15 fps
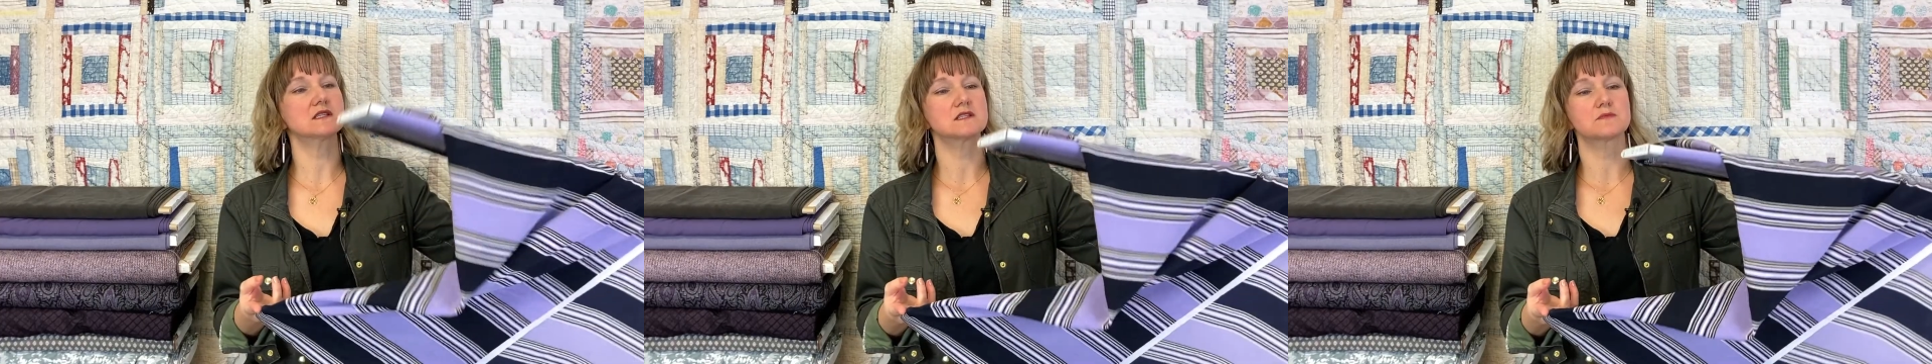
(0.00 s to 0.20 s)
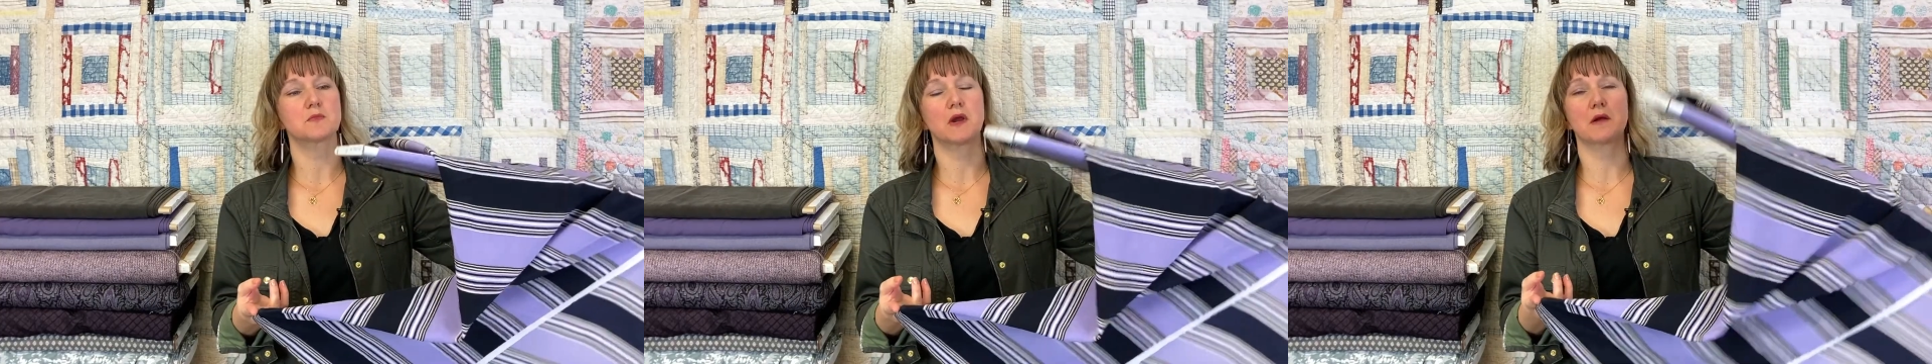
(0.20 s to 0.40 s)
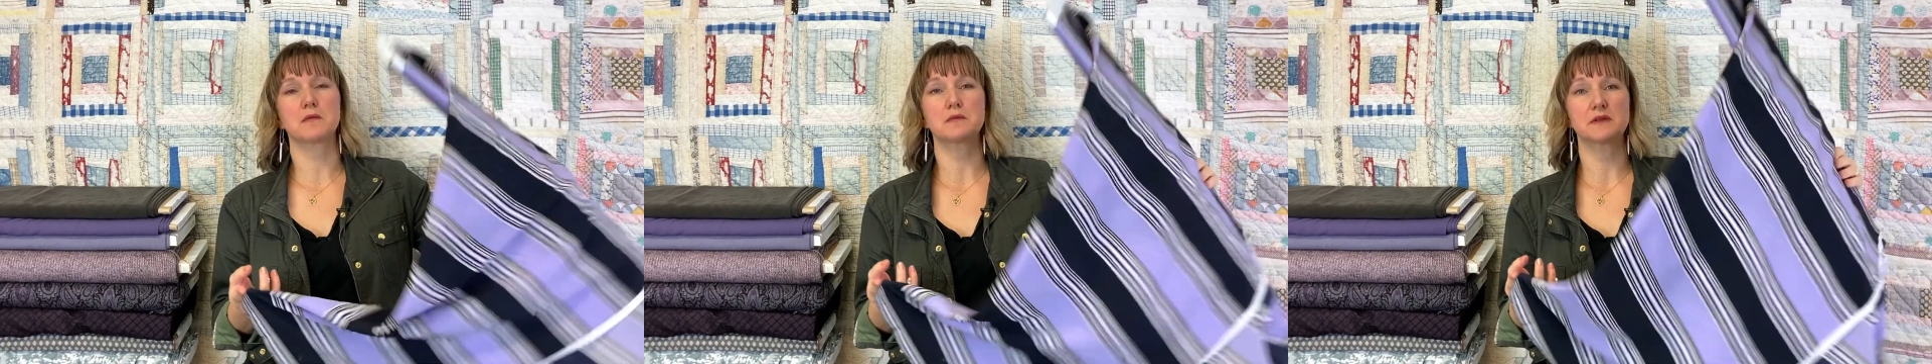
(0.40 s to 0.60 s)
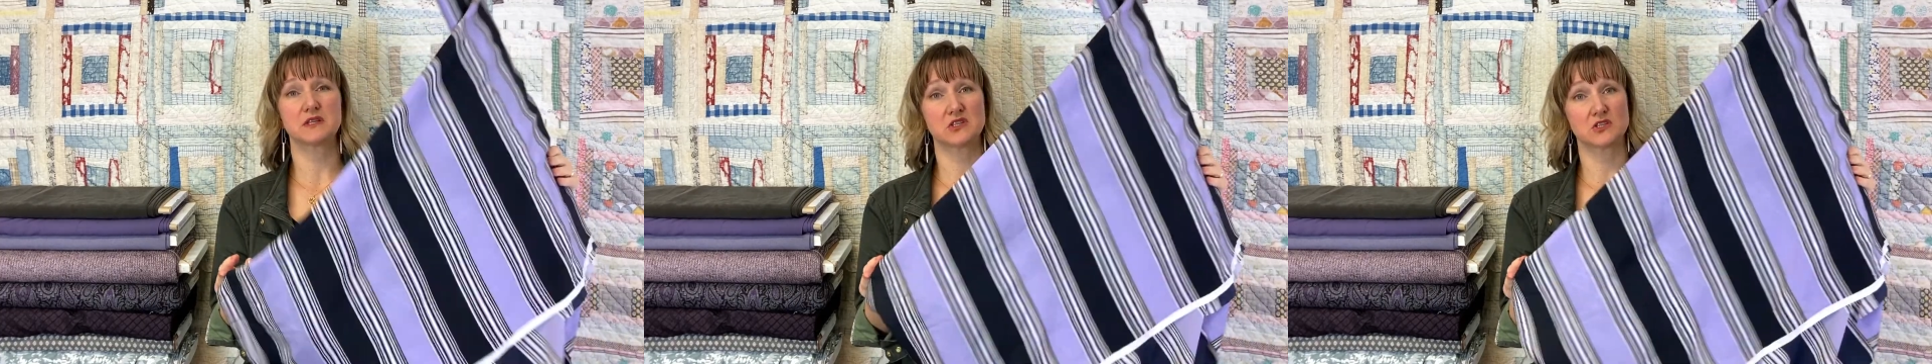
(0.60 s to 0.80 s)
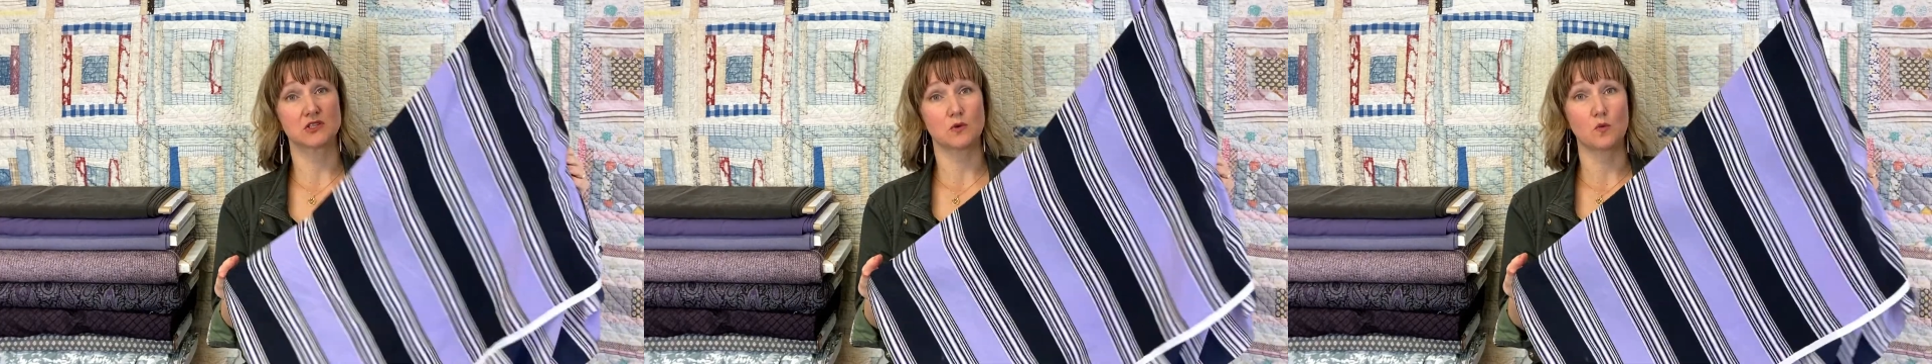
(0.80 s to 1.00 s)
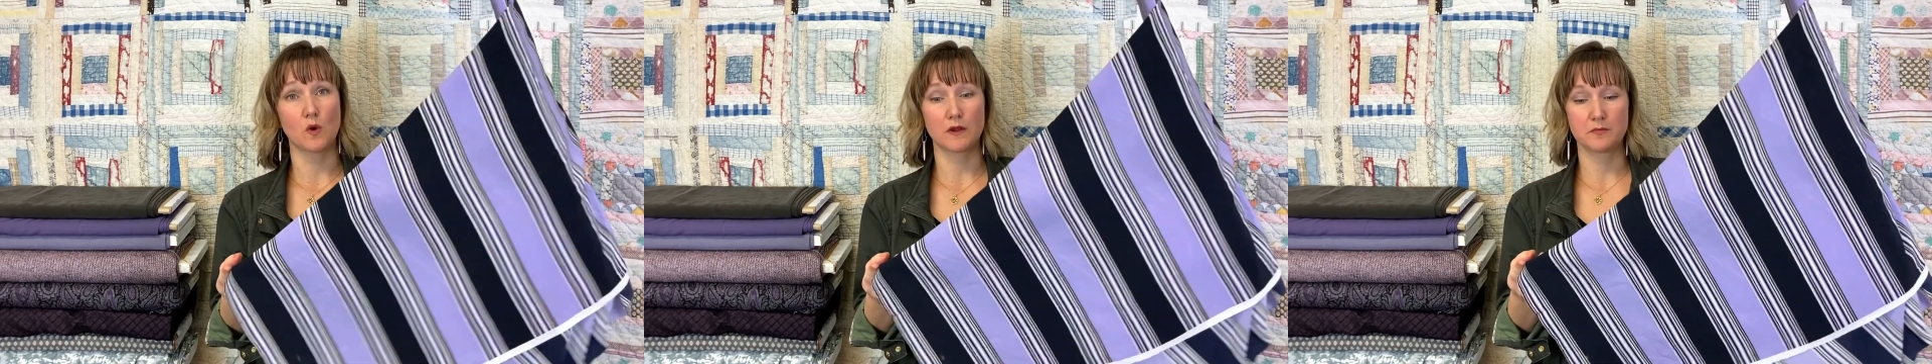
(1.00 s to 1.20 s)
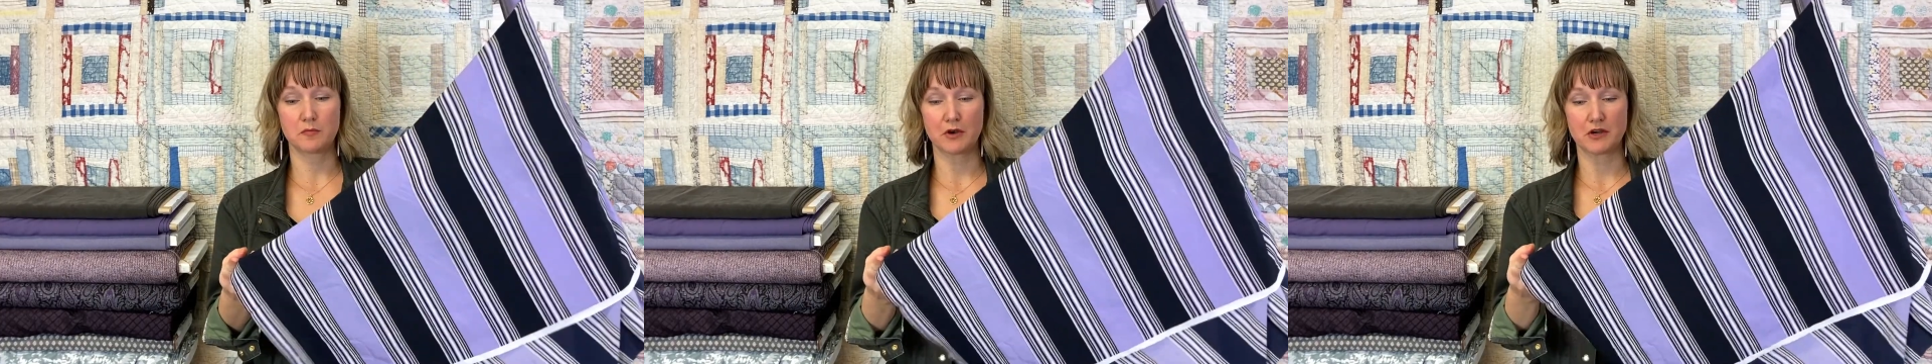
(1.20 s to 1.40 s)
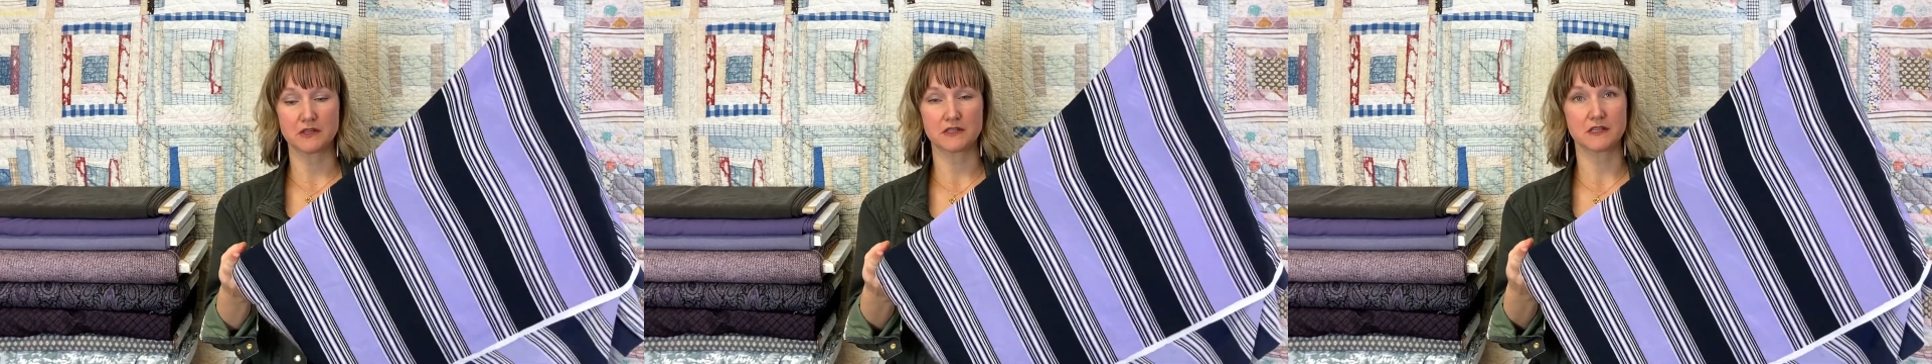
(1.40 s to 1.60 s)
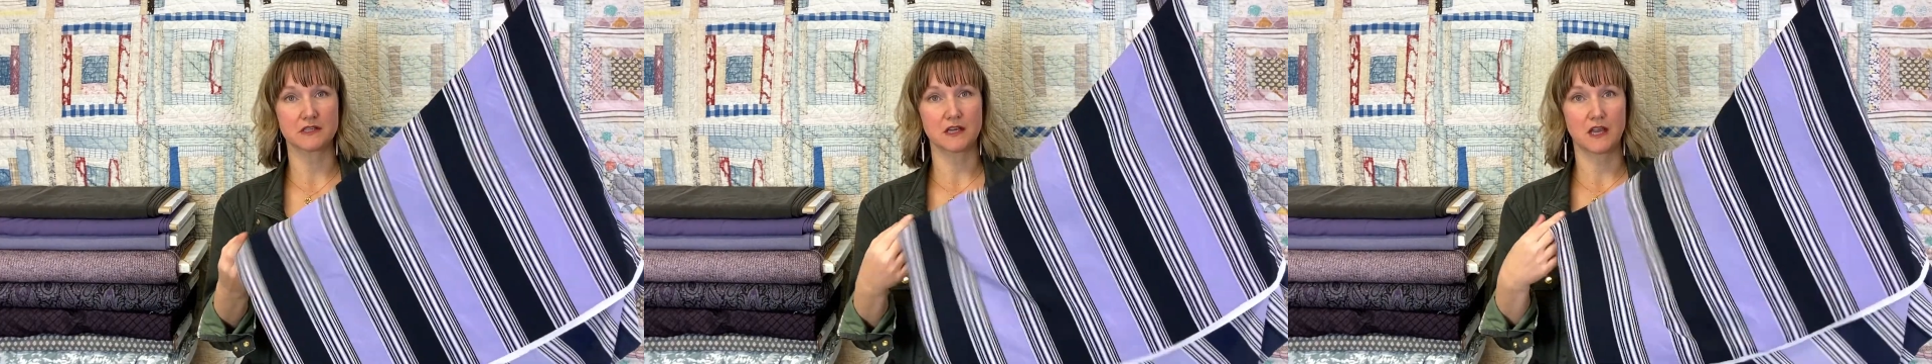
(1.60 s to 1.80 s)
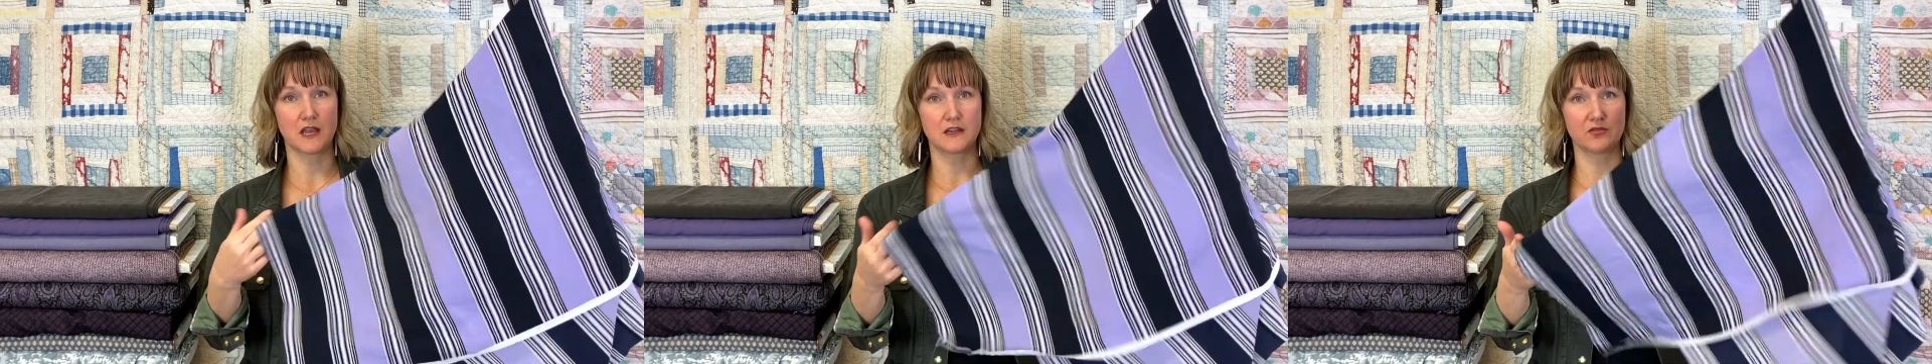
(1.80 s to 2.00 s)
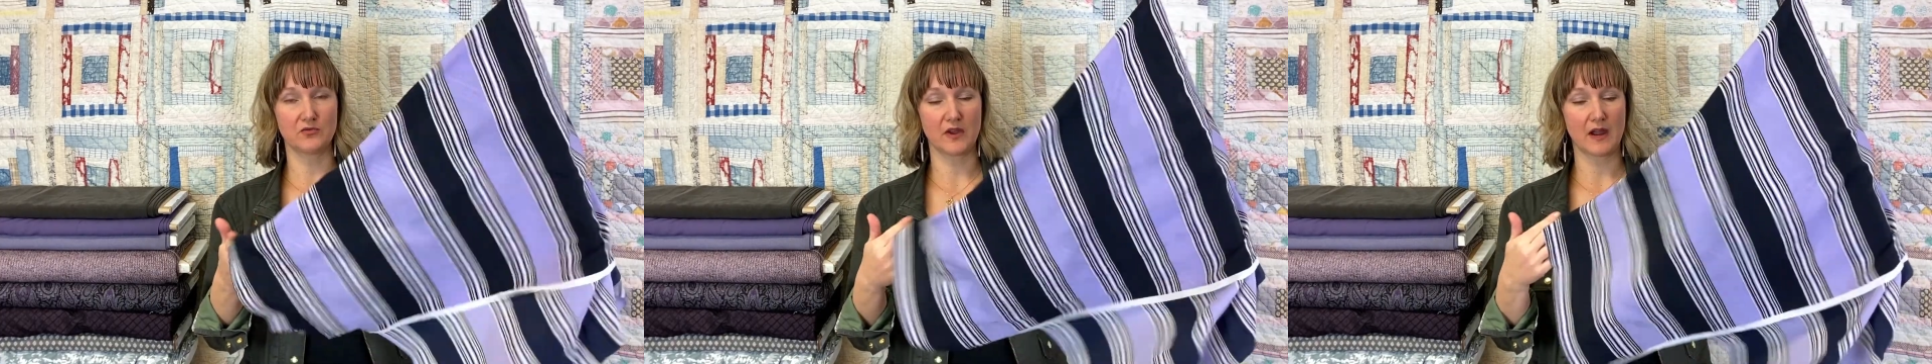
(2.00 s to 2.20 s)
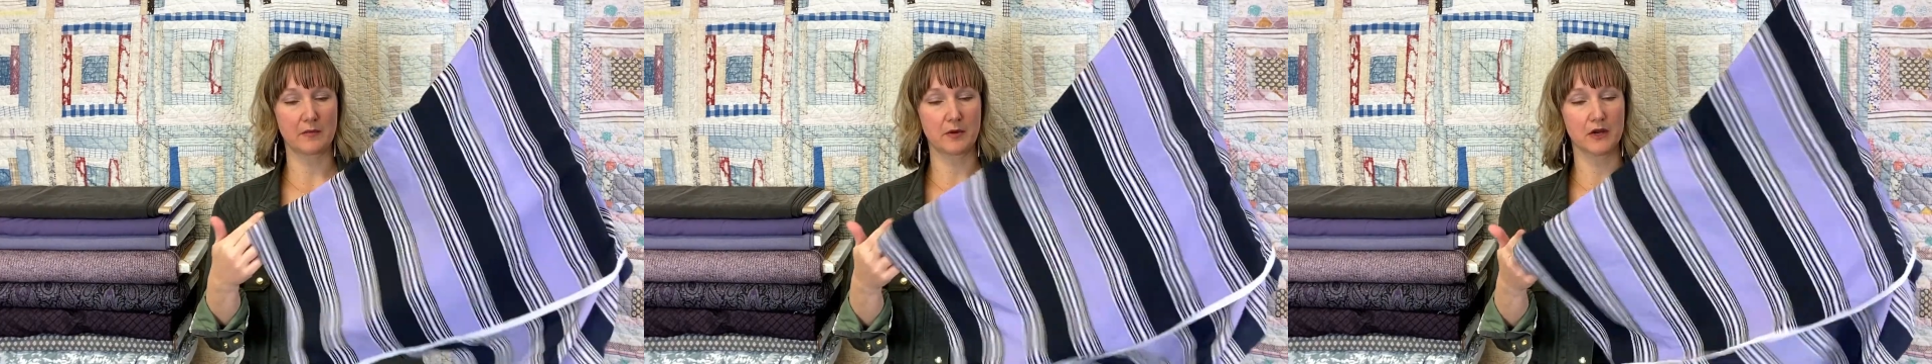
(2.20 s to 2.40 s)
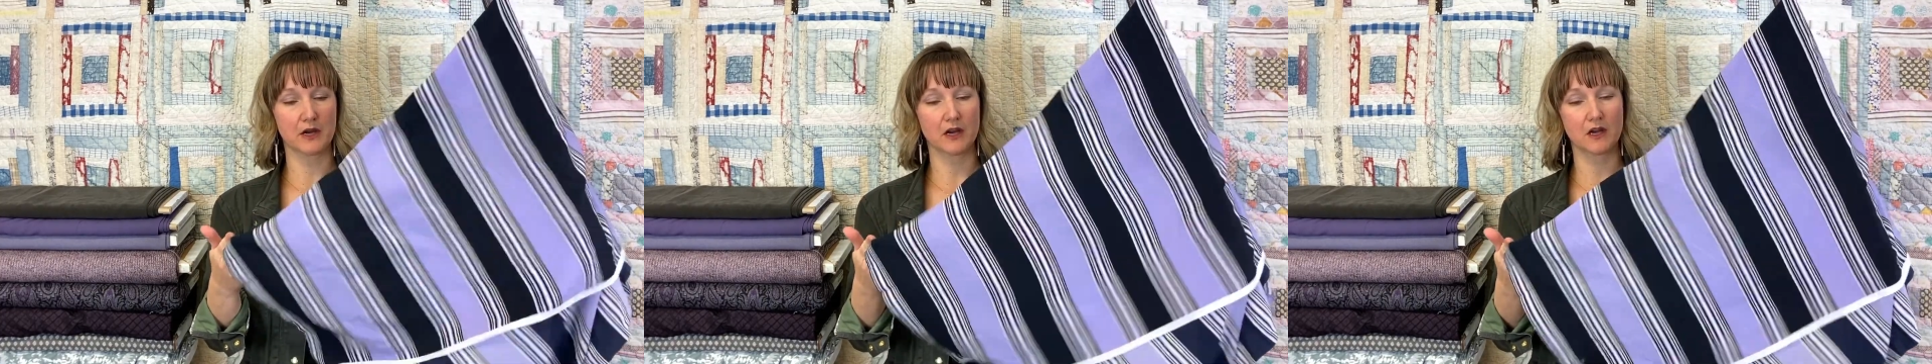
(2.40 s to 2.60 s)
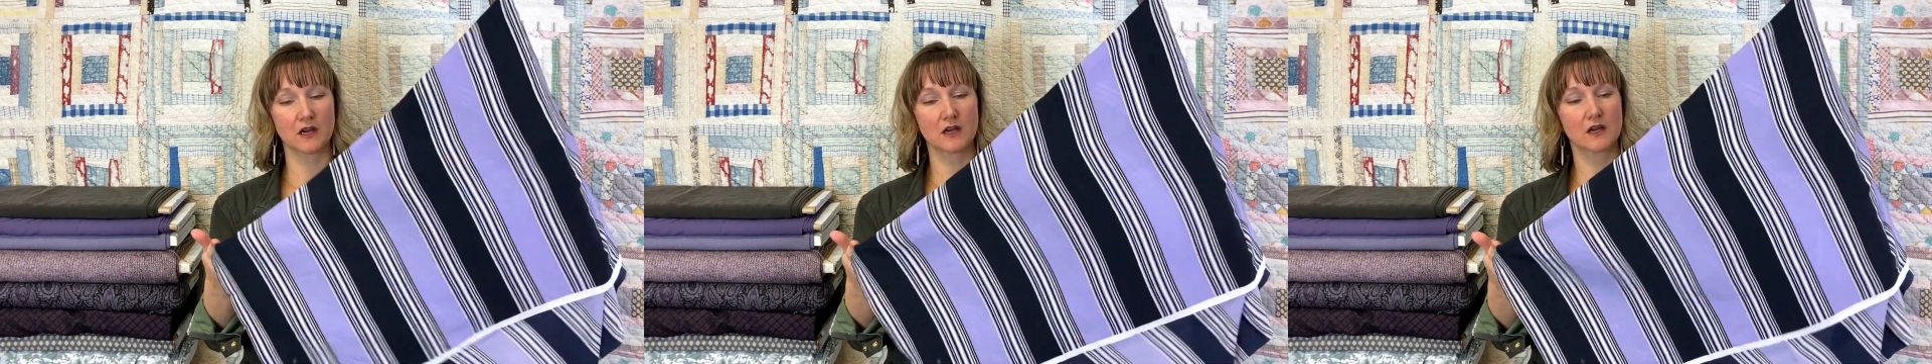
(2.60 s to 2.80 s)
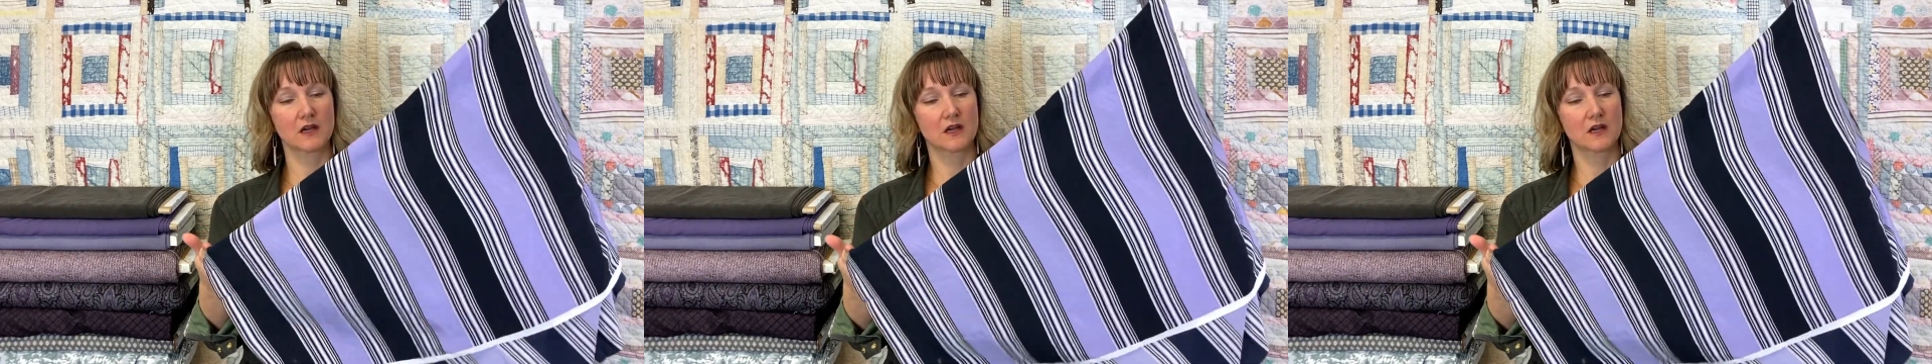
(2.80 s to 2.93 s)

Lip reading: It's probably just a one-person kind of fabric,